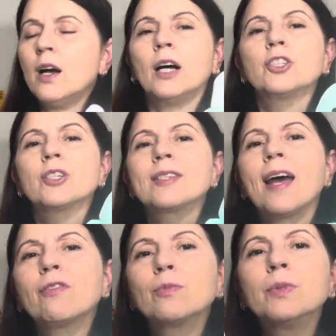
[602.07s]
I just
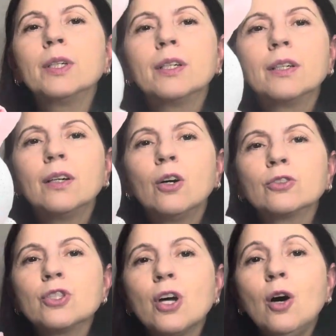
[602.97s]
have them
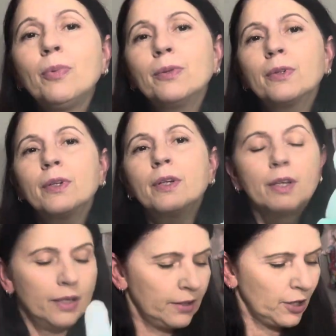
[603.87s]
on top.
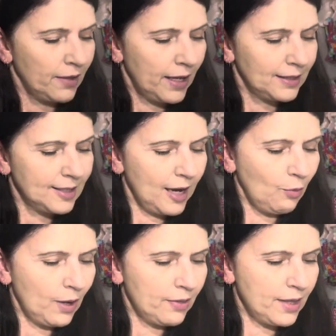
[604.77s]
So that's that
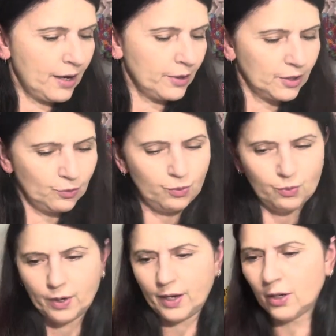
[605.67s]
one there as
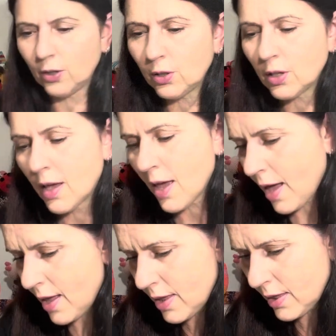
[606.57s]
well.
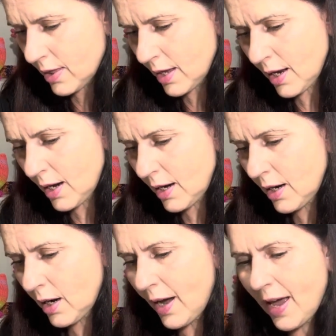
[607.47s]
And
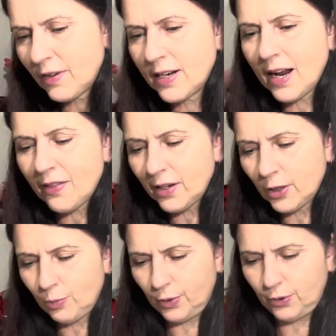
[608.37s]
then I have another
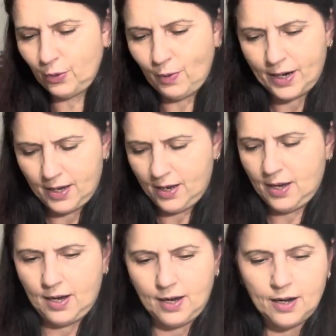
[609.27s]
little blue one
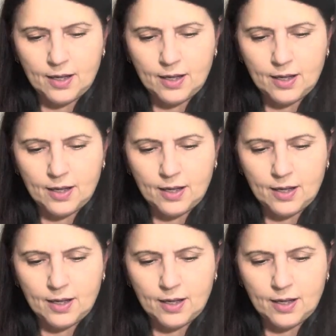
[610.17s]
here.